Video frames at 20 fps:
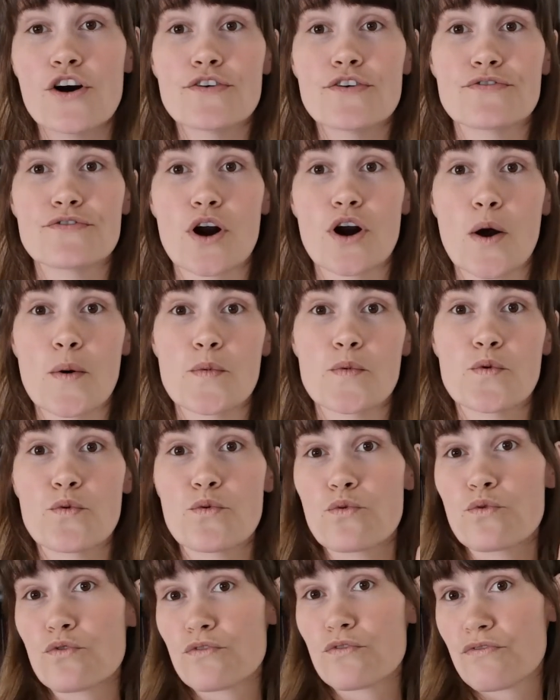from
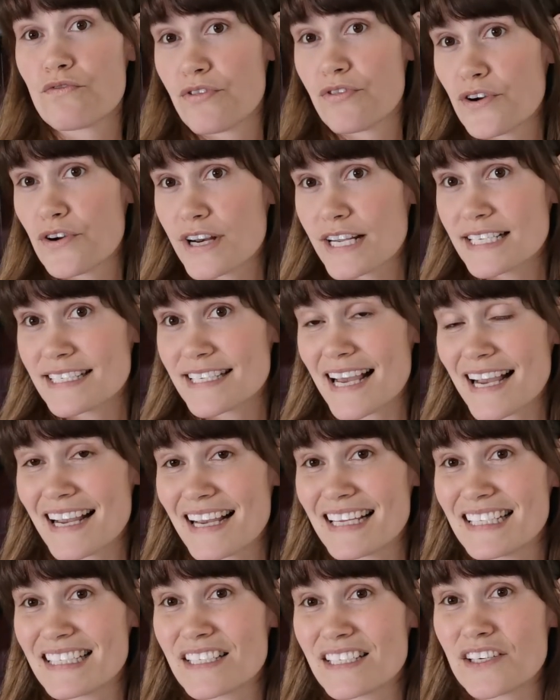30
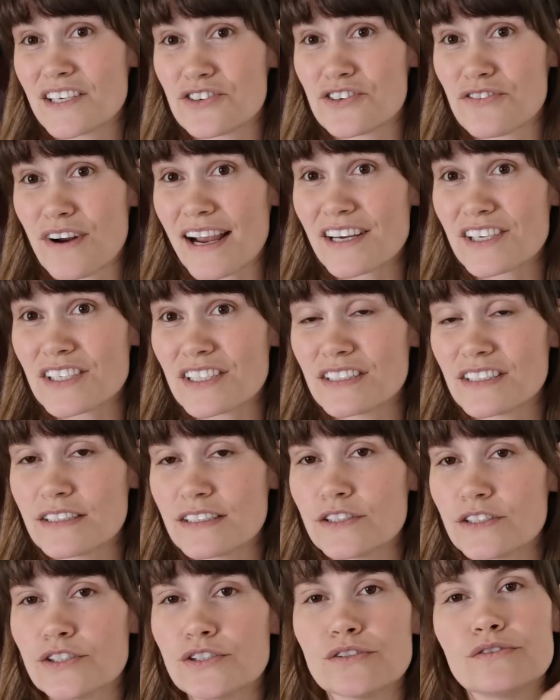seconds
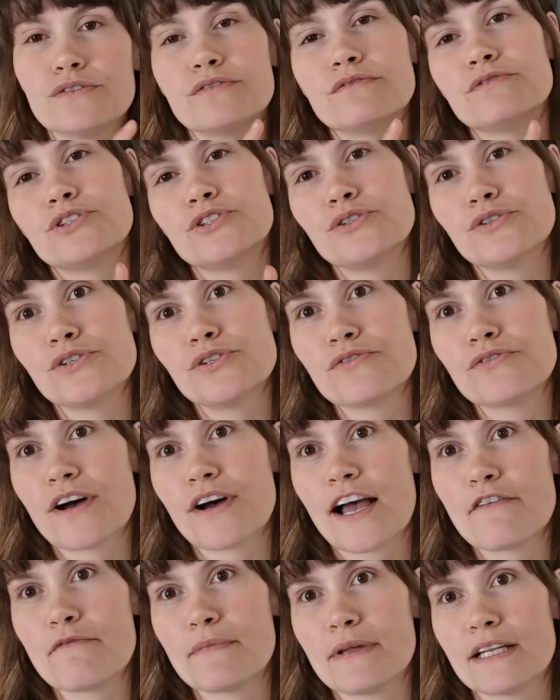contractions to 2 to
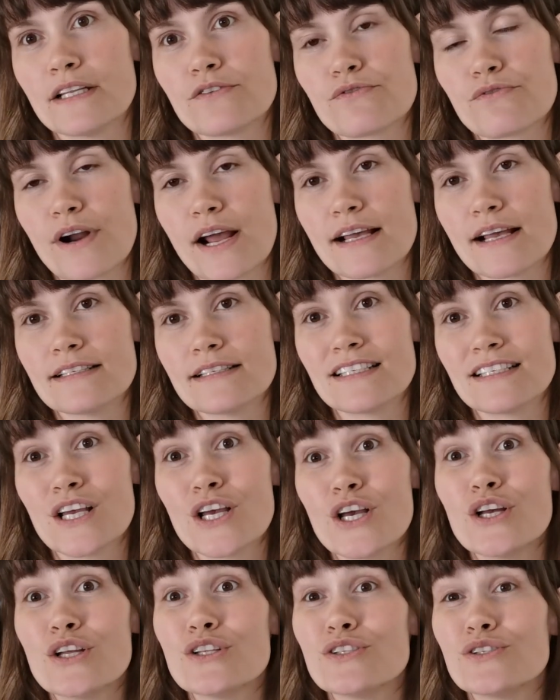5 minute rest
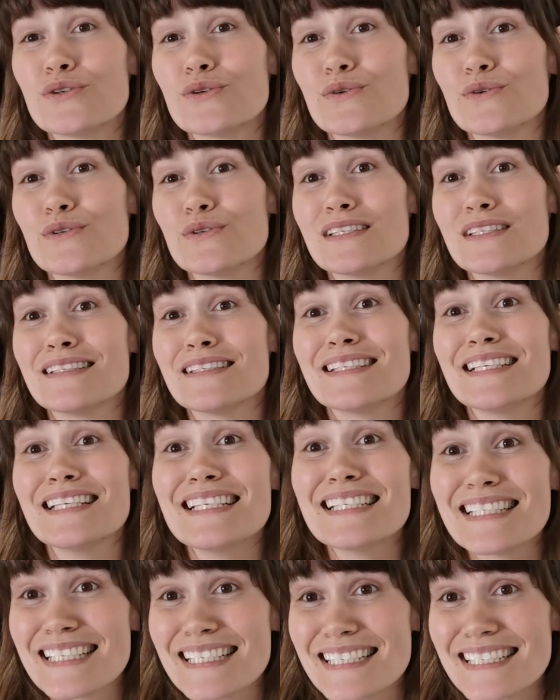to
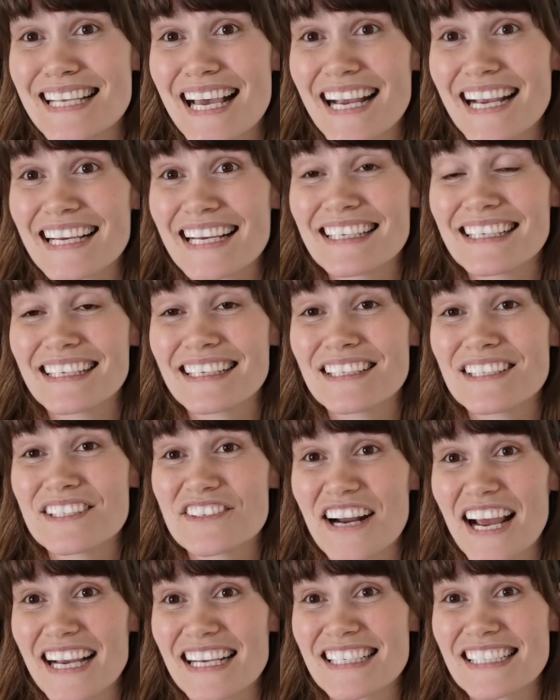60-second
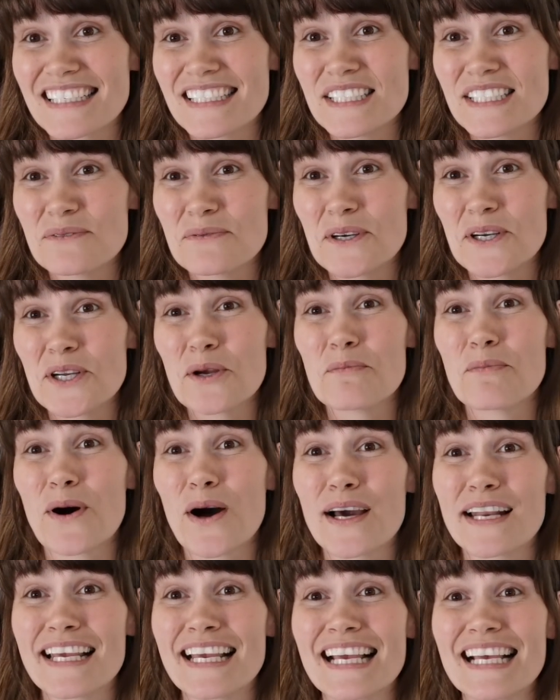contractions where your
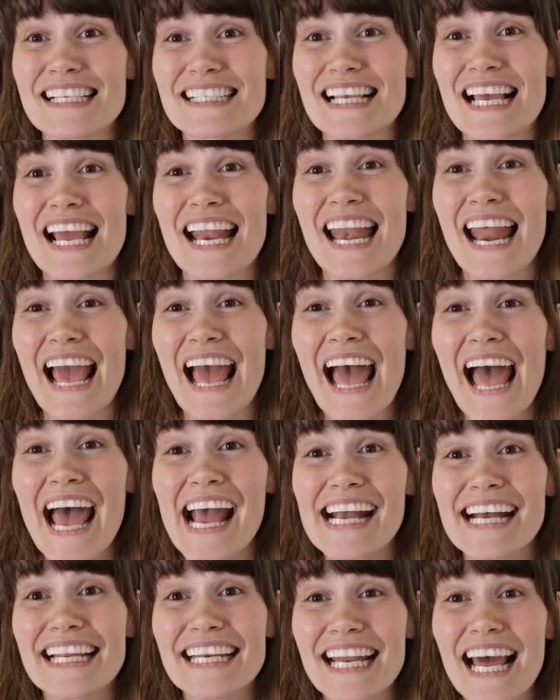body is in
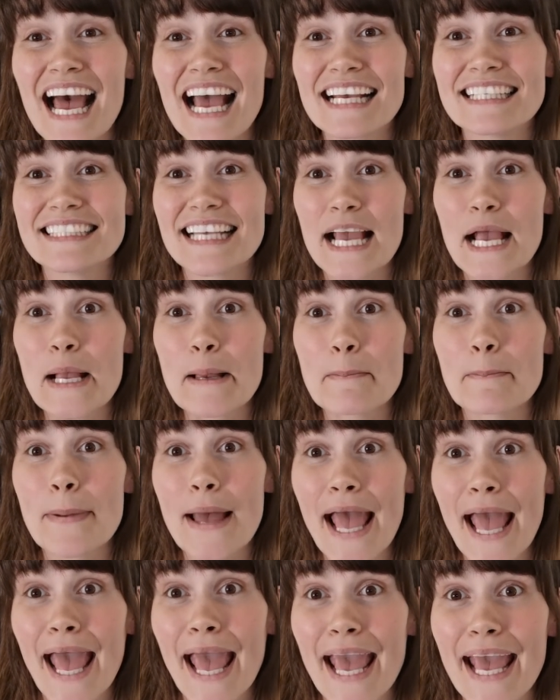agonizing
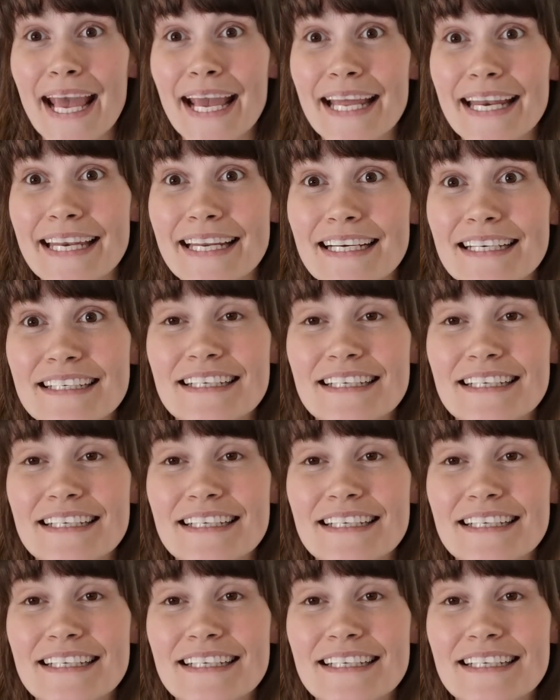pain,